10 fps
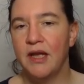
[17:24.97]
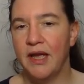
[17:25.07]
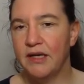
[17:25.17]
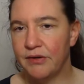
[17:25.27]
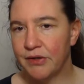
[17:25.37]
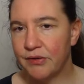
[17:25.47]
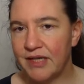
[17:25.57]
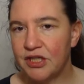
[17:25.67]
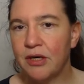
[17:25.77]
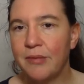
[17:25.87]
and
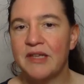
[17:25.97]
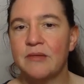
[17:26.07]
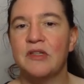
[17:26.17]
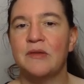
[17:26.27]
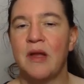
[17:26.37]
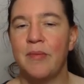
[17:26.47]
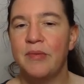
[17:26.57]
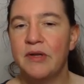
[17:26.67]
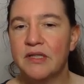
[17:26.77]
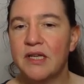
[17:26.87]
correction
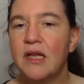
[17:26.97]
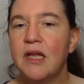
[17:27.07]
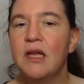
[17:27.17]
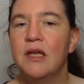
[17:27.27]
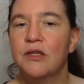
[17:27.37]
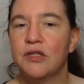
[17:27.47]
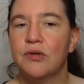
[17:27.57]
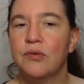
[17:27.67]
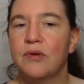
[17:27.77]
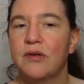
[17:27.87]
capability.
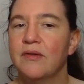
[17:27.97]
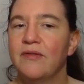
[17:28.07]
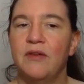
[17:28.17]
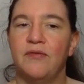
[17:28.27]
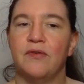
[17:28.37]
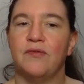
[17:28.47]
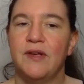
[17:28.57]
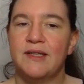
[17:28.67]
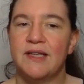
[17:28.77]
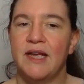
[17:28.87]
So if you
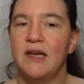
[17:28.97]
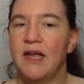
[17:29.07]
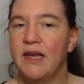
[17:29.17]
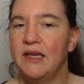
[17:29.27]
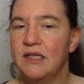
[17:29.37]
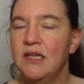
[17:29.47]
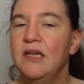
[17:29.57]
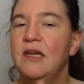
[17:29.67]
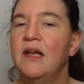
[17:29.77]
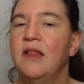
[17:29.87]
fix n, k, and
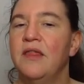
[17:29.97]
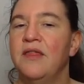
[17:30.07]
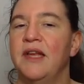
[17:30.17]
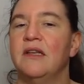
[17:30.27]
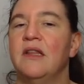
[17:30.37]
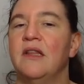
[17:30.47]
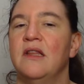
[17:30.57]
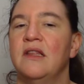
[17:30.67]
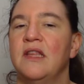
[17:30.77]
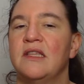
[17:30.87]
t, then
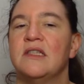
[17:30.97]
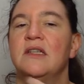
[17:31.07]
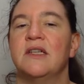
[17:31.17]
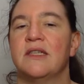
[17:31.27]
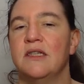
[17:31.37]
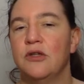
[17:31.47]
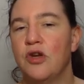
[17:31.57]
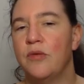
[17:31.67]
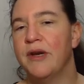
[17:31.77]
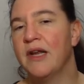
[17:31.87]
that still doesn't
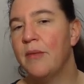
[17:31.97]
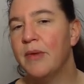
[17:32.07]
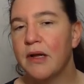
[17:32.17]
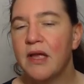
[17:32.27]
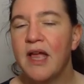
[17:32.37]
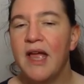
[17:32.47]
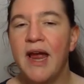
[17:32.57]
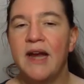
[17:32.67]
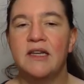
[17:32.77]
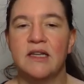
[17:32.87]
determine gamma,
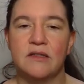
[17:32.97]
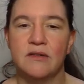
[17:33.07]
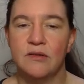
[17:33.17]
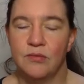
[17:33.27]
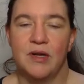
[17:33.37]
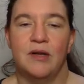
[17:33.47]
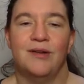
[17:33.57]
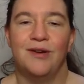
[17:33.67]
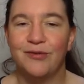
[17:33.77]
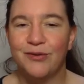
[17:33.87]
and it doesn't,
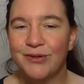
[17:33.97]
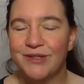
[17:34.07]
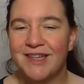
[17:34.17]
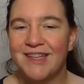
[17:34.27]
well, of course,